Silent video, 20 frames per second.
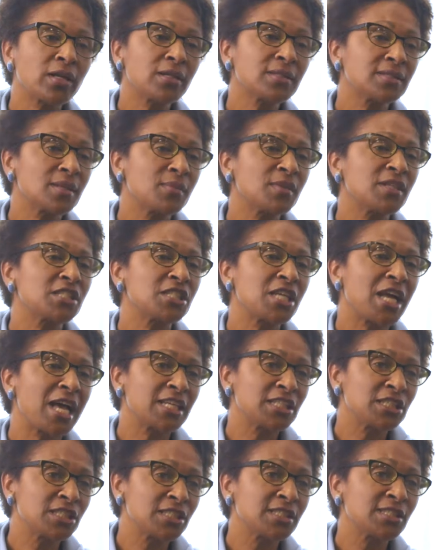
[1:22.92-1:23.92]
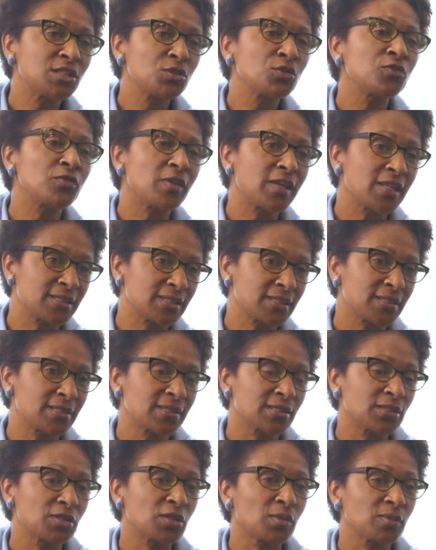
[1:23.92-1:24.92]
are some of the challenges you face
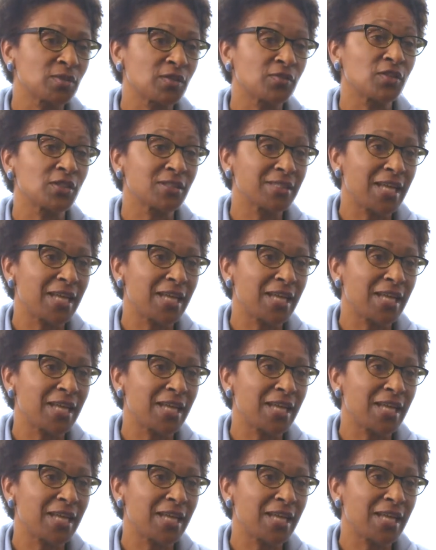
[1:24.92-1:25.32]
in terms of your